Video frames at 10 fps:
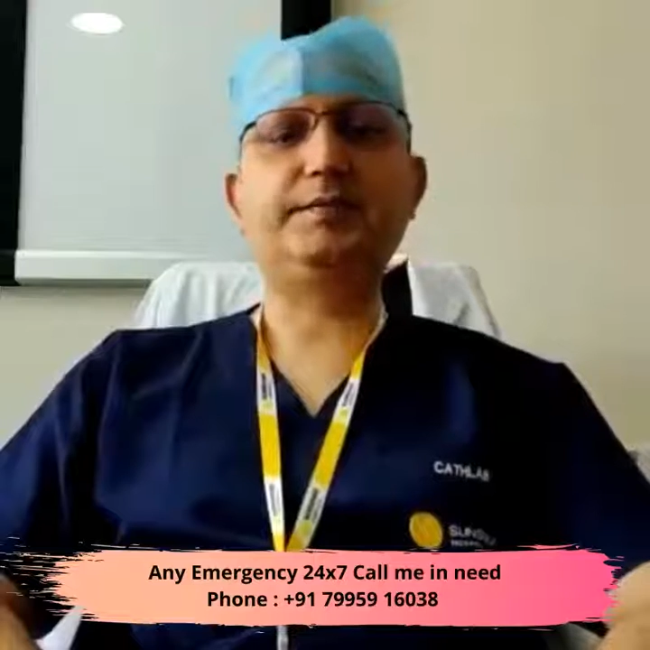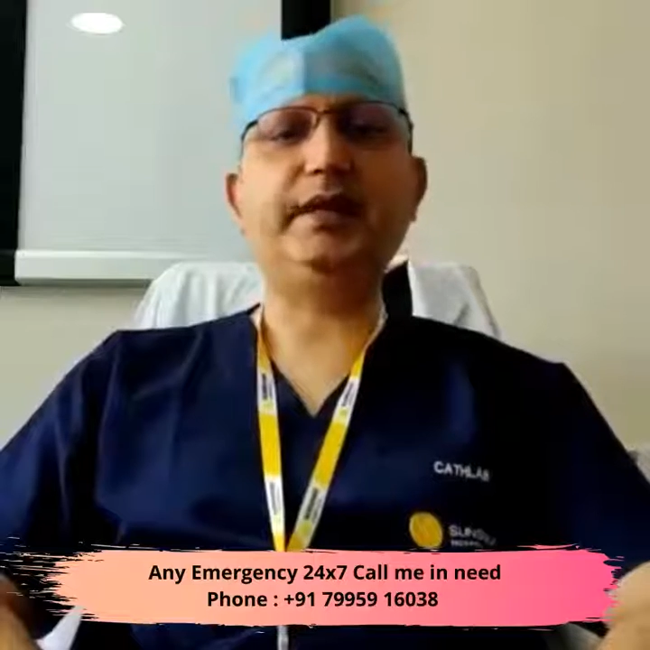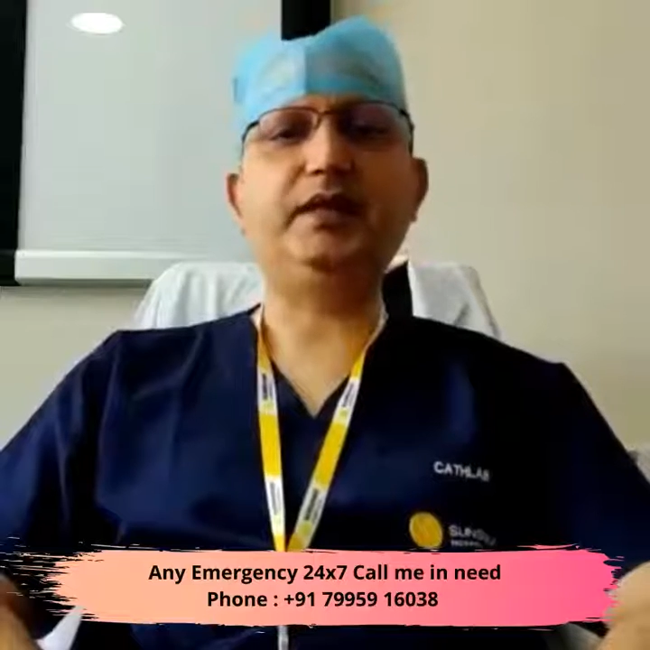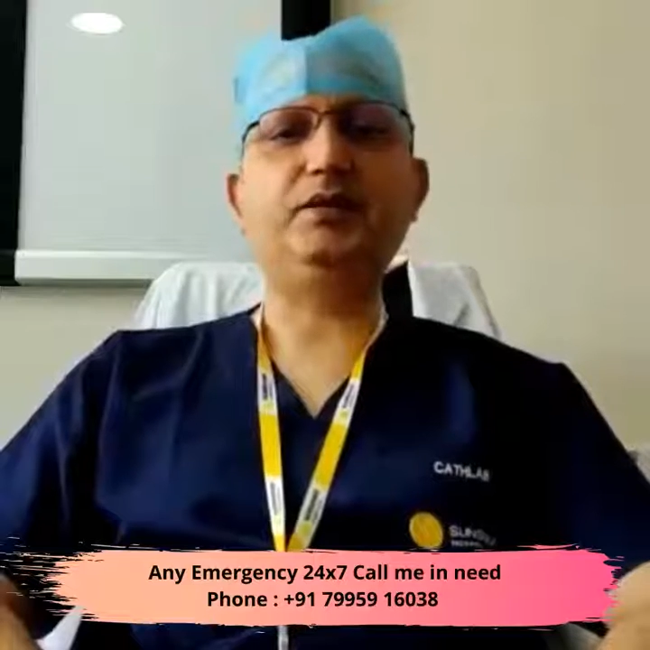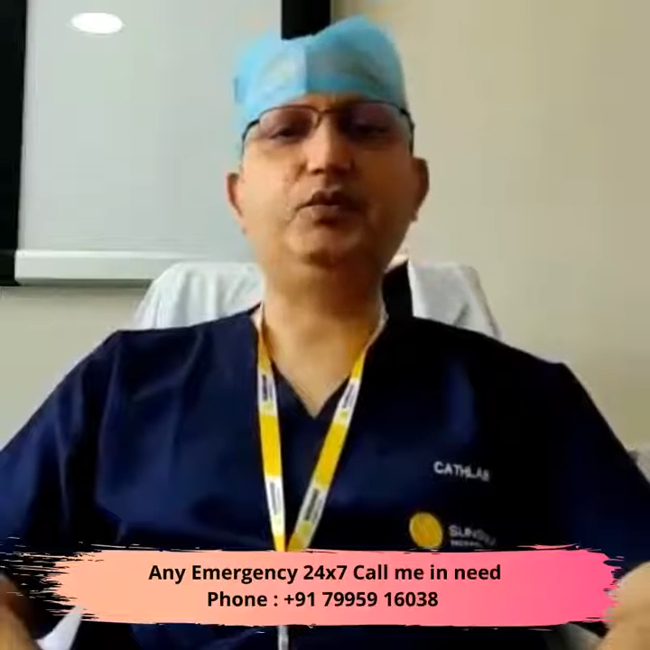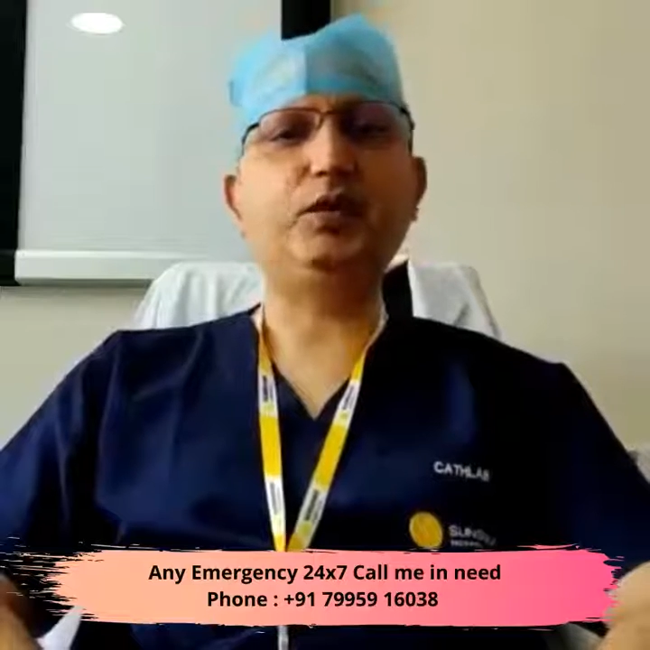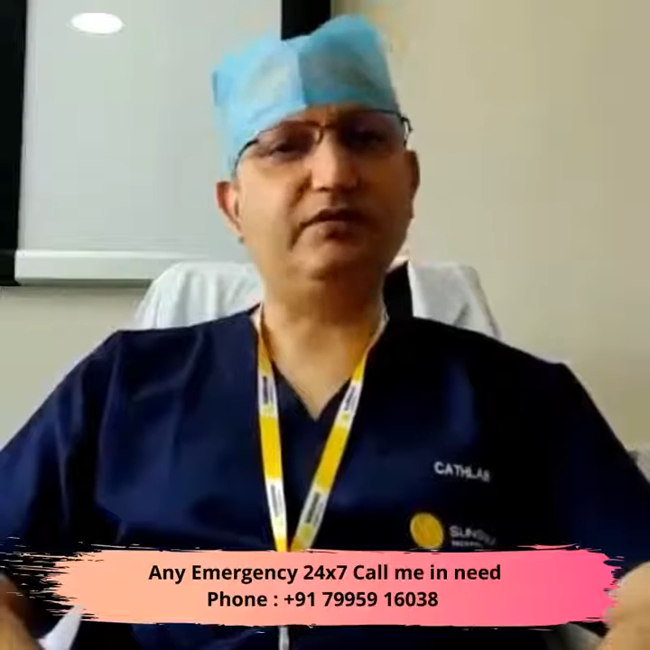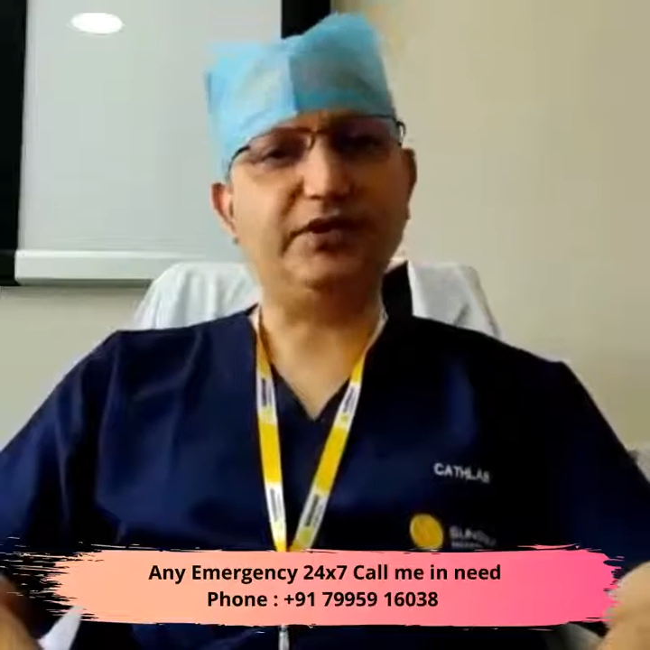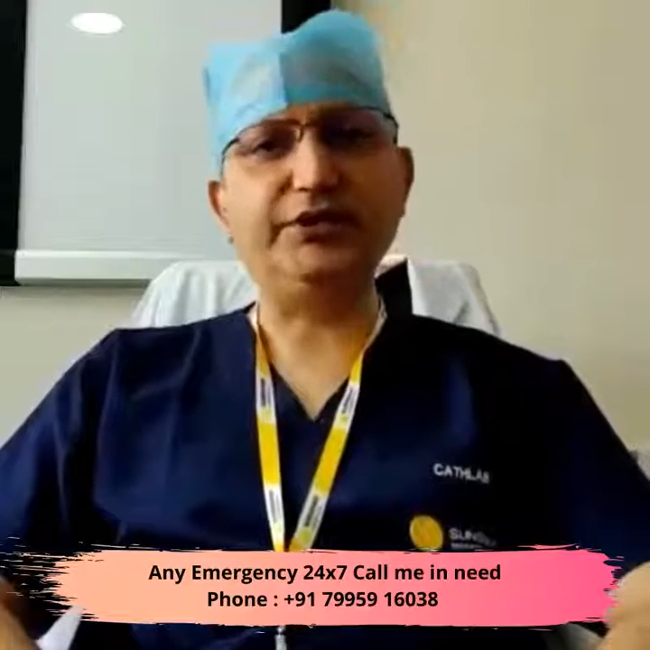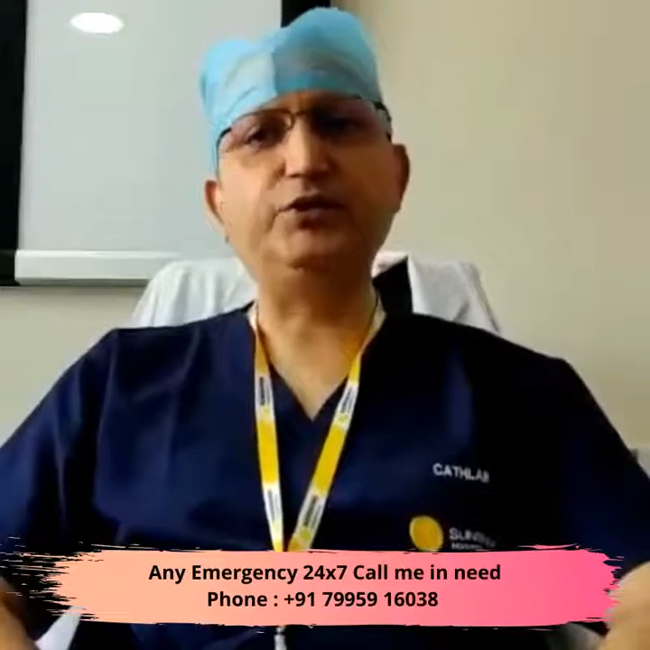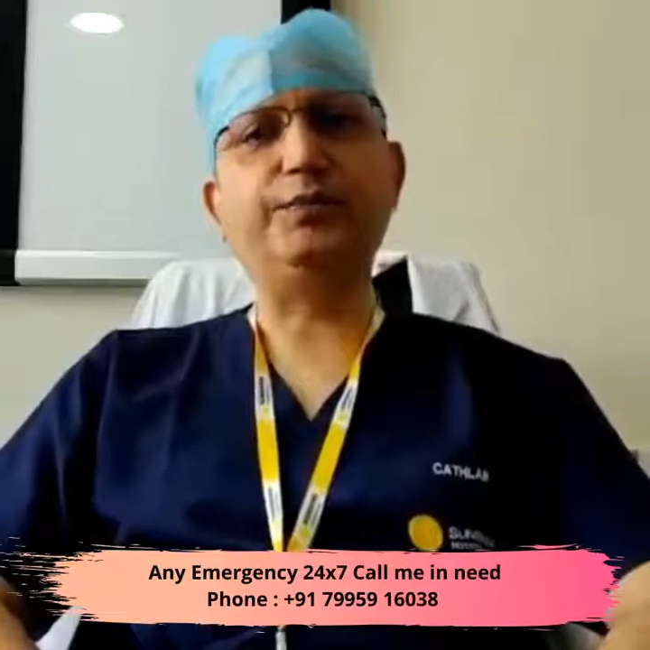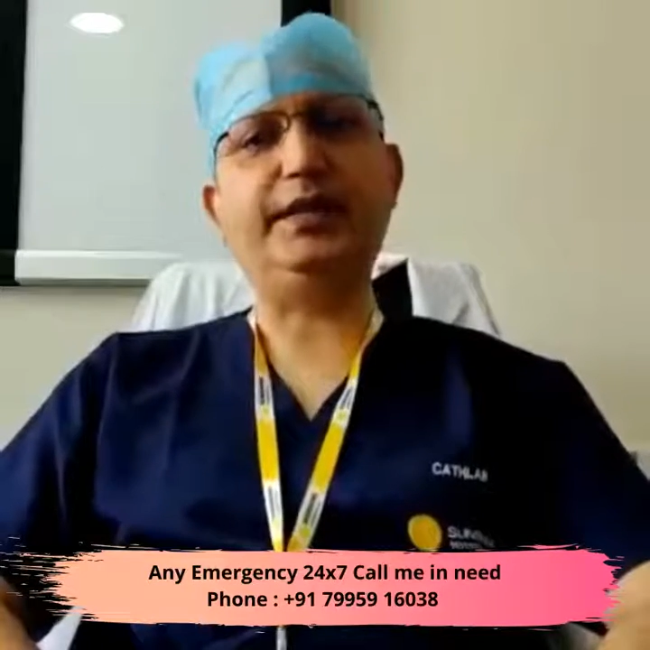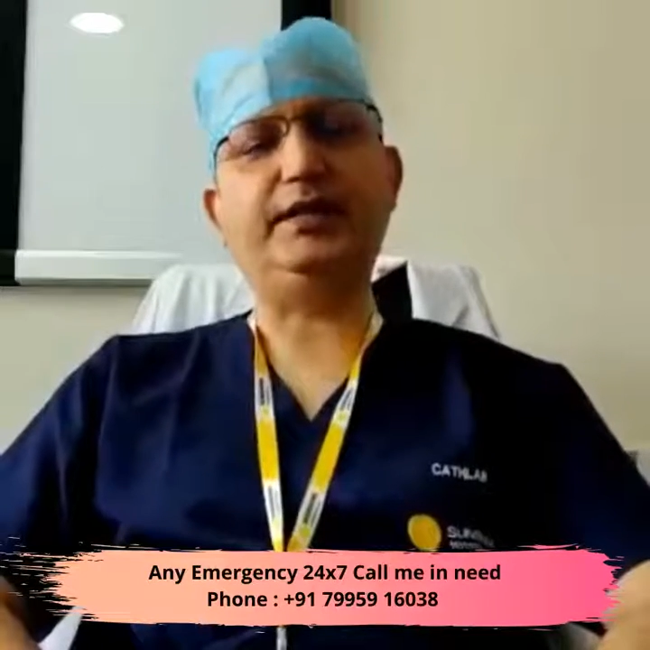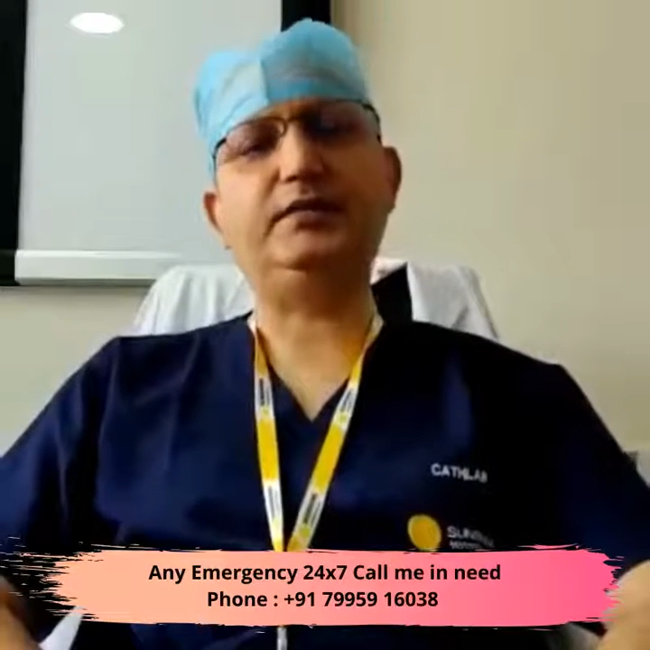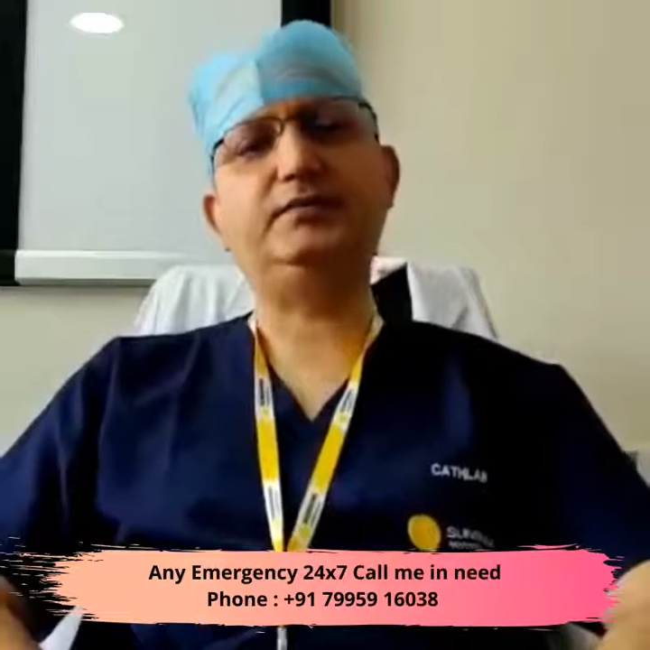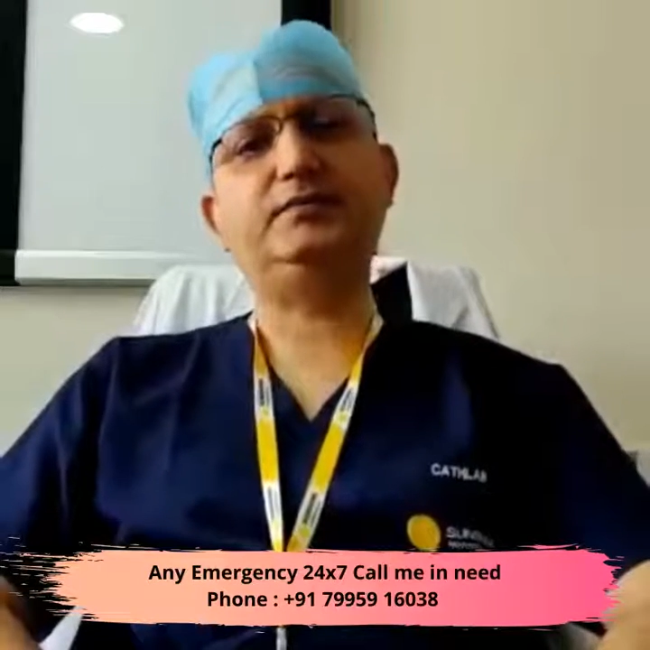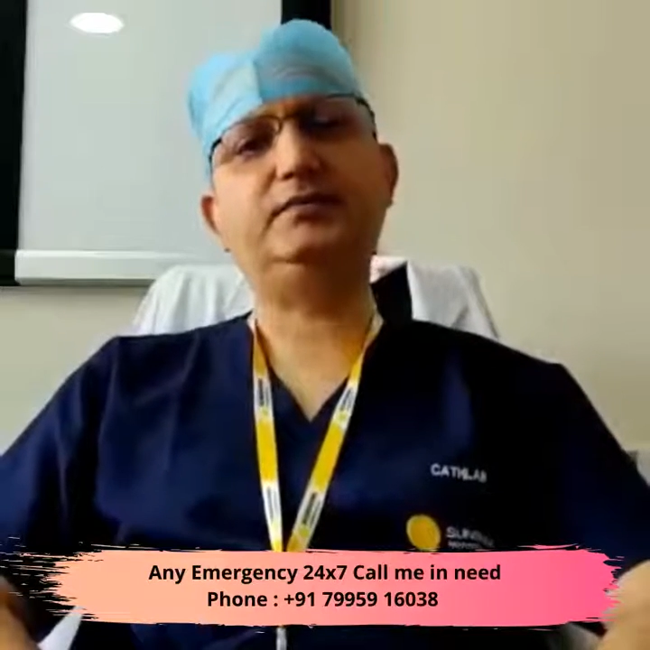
pain to our new pain.